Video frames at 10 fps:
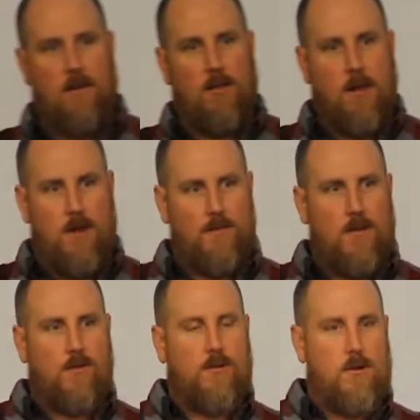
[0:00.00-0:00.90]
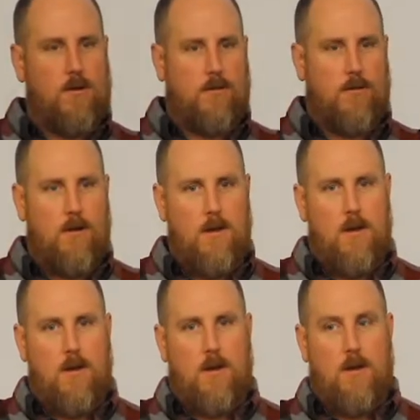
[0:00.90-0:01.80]
loved the church.
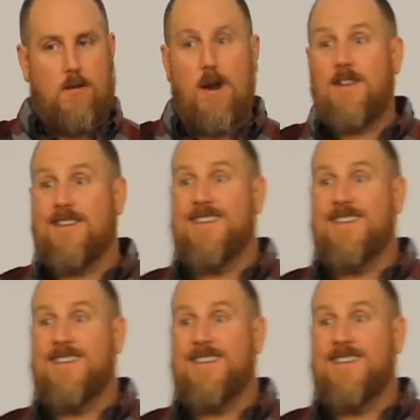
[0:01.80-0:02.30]
Christ